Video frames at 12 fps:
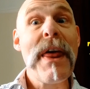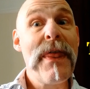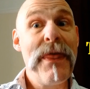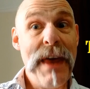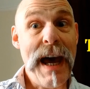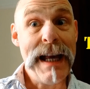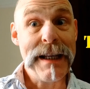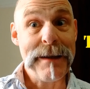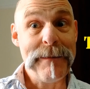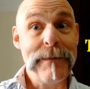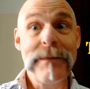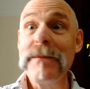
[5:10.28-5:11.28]
That
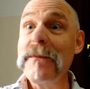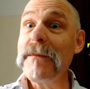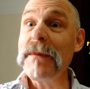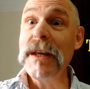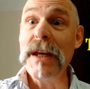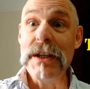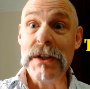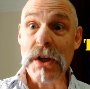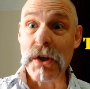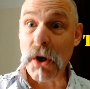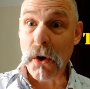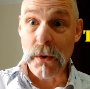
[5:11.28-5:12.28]
is the
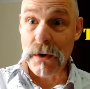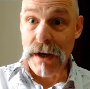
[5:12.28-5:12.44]
golden